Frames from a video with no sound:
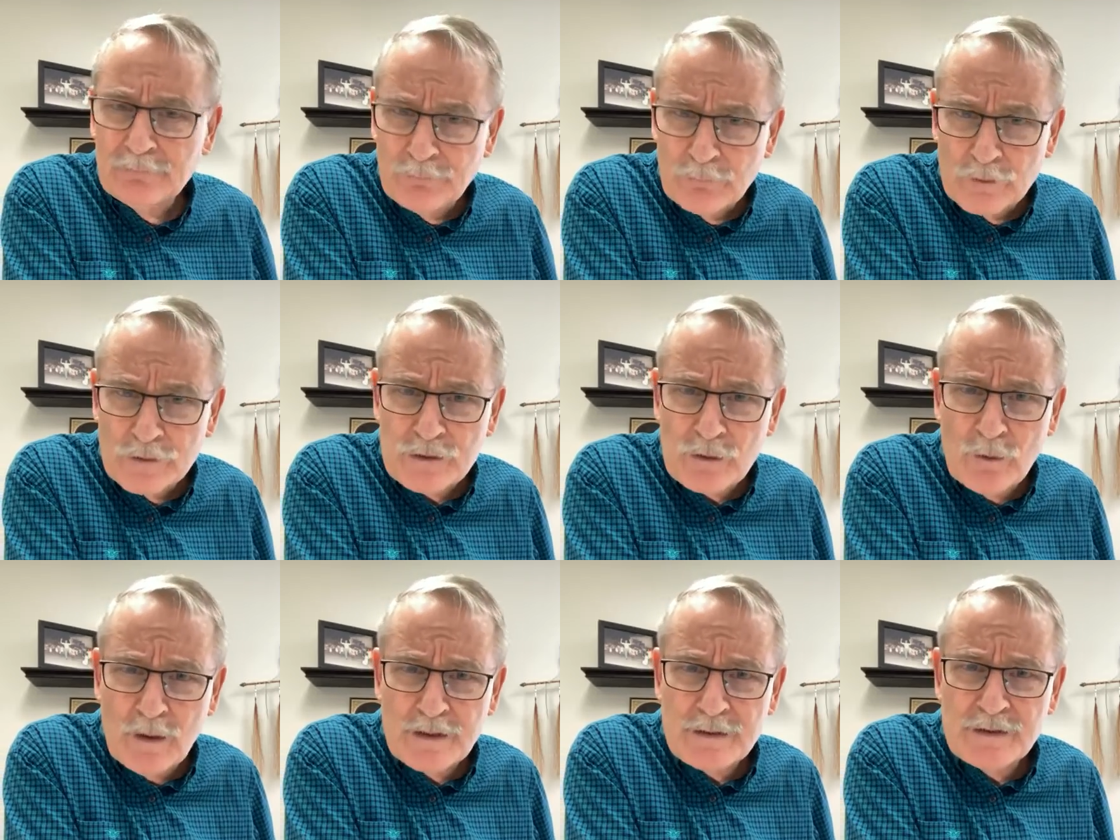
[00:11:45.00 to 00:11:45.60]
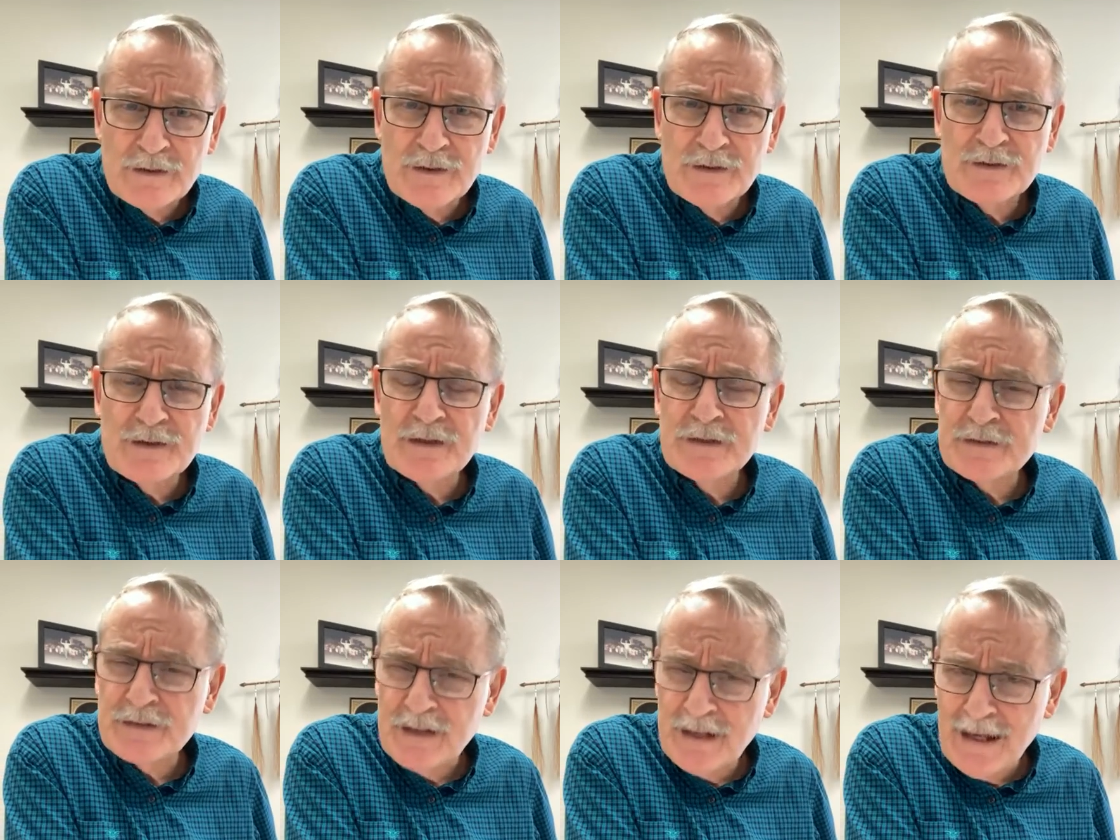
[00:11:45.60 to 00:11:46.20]
The first question
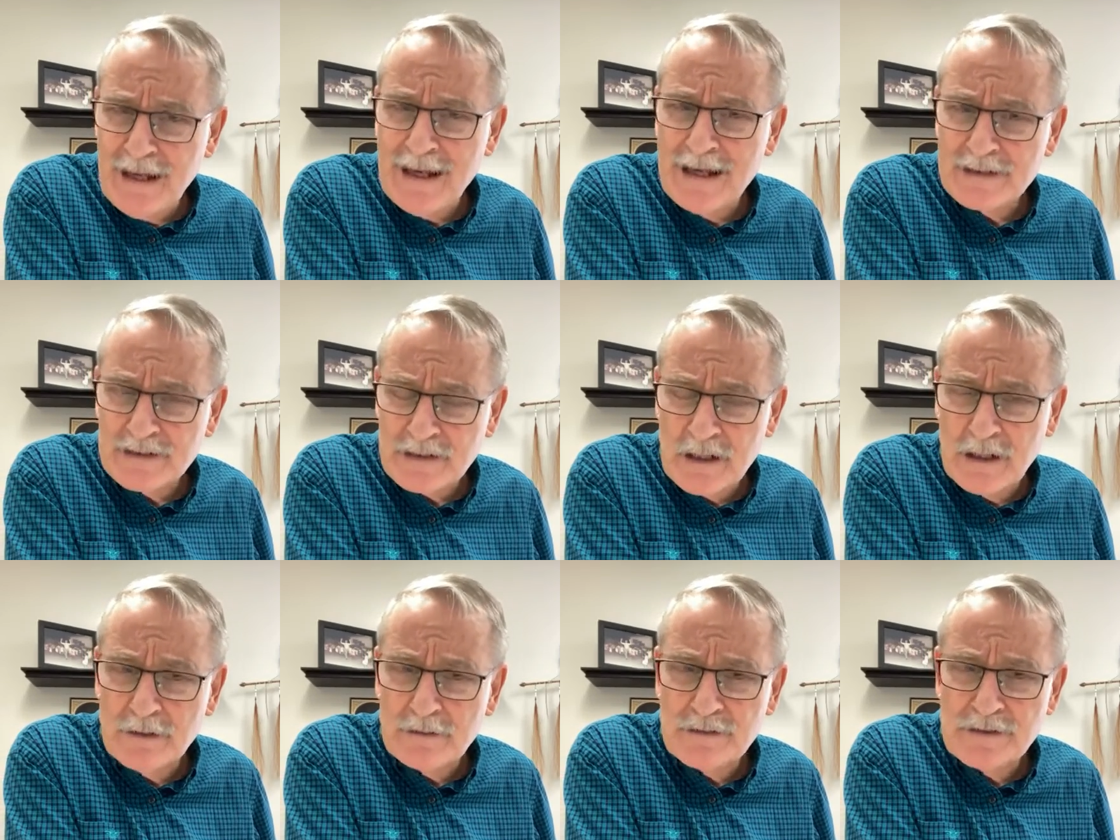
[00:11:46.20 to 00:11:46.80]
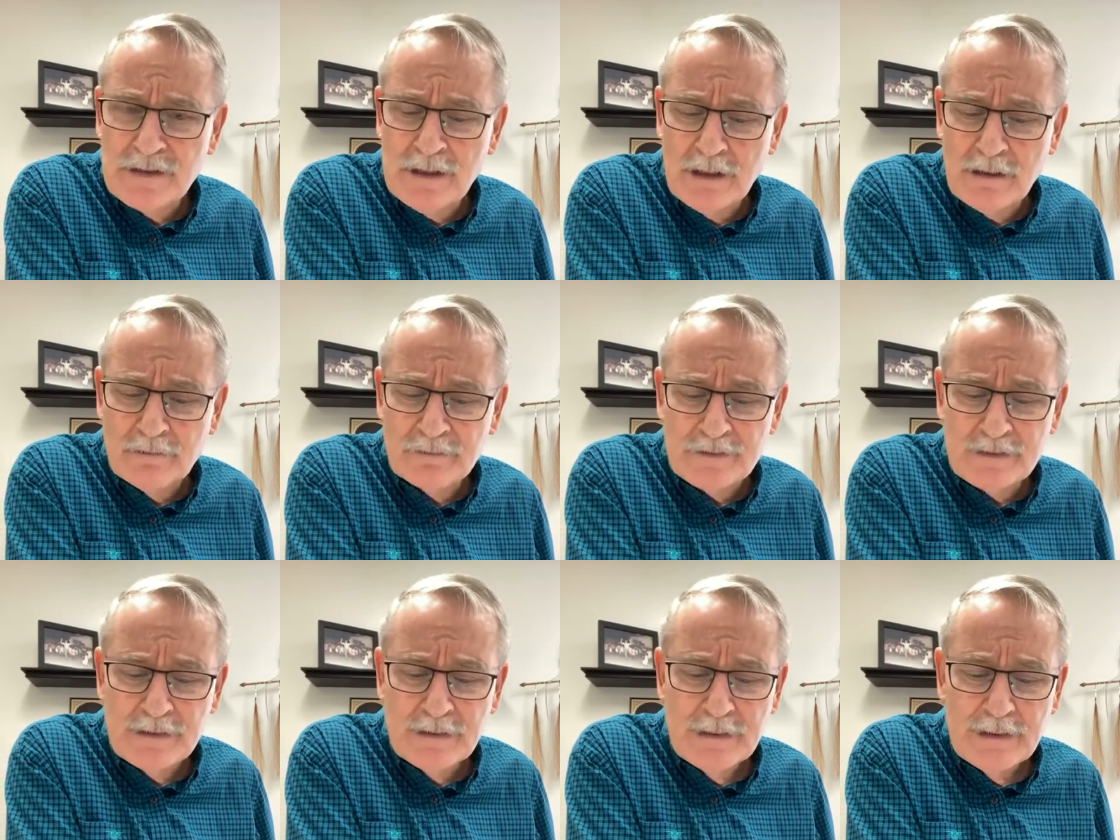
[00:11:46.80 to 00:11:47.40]
is this to ask
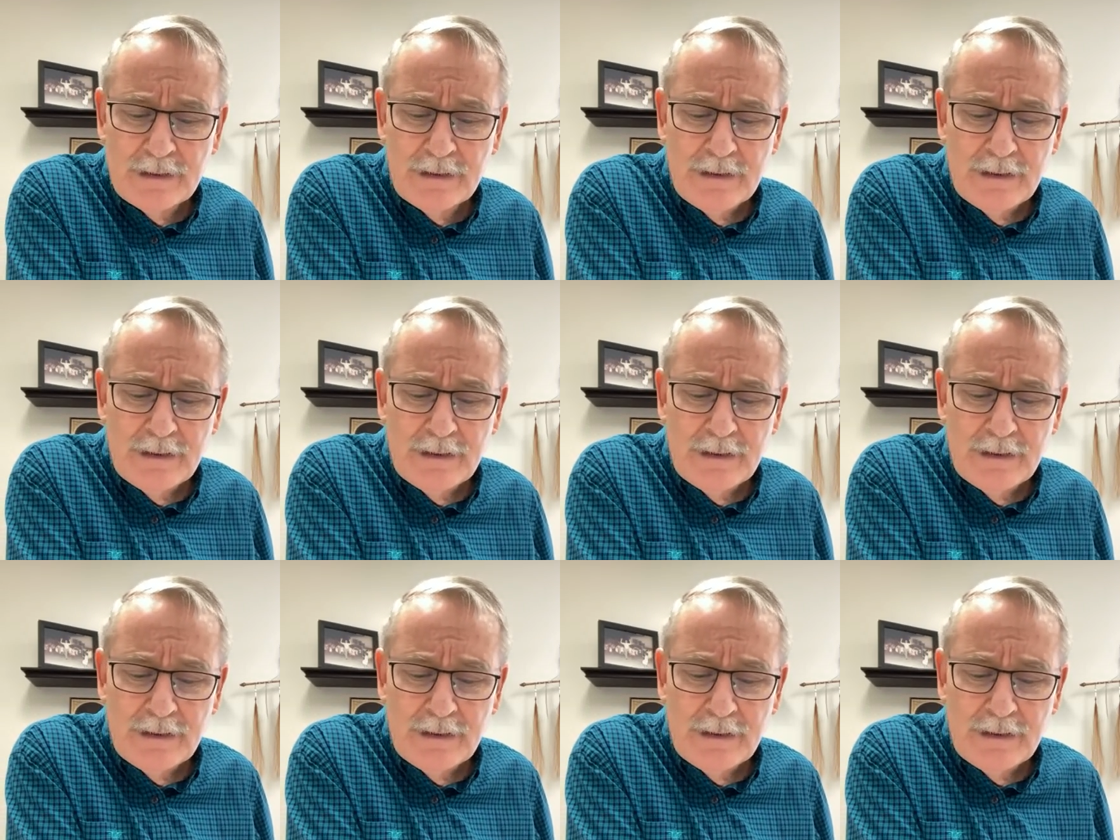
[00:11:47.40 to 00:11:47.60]
ourselves,